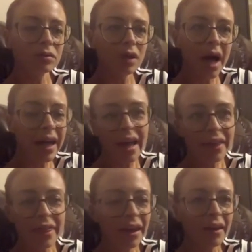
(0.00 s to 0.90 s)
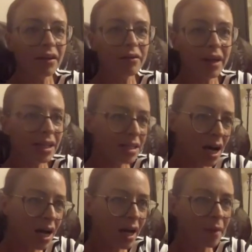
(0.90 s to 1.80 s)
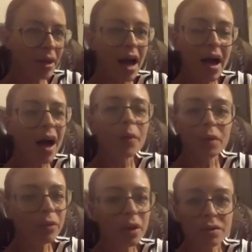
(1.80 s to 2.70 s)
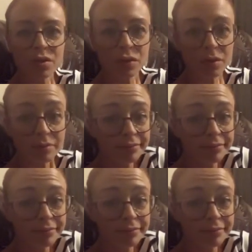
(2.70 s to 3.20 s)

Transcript: I can't think of any time, and I'll help you brainstorm.